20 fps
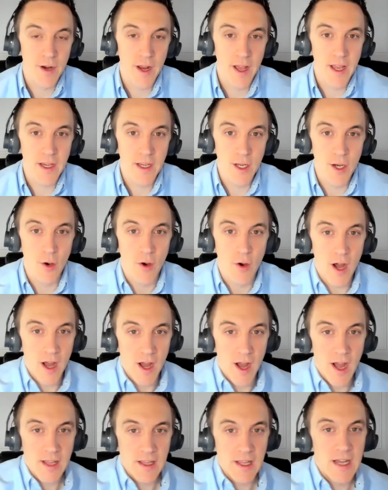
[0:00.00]
right? You know,
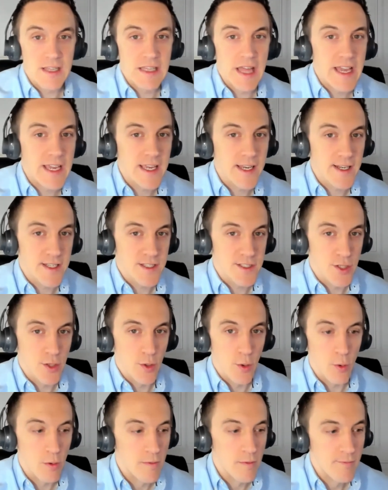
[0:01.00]
I liken it
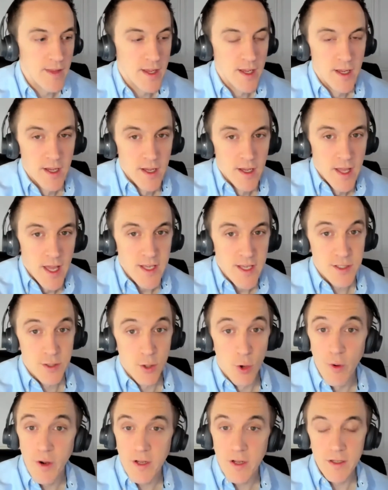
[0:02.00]
to
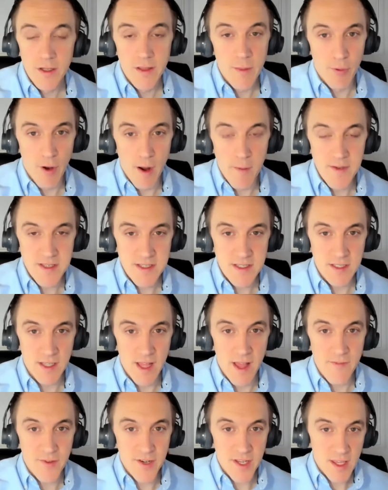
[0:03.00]
historically the premise
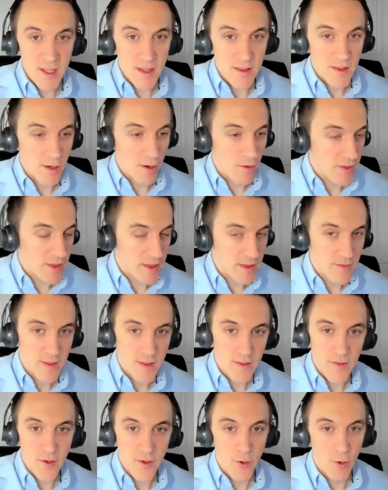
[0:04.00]
telephony, you know,
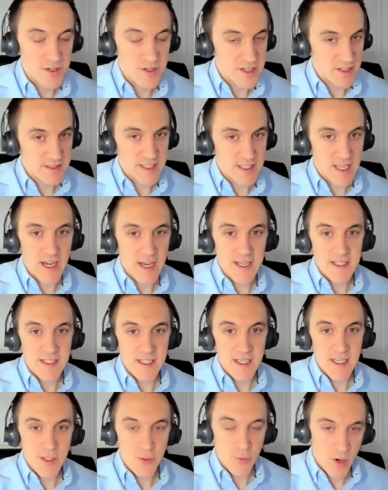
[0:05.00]
the Nortels, the
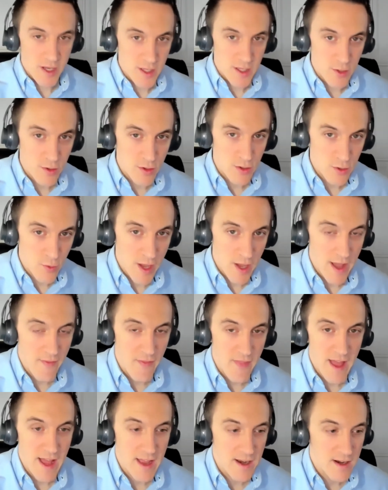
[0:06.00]
NECs, right? You had
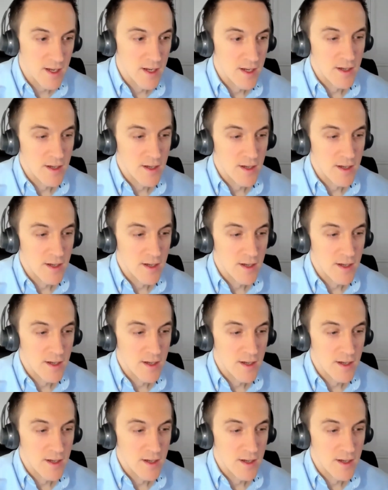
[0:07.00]
that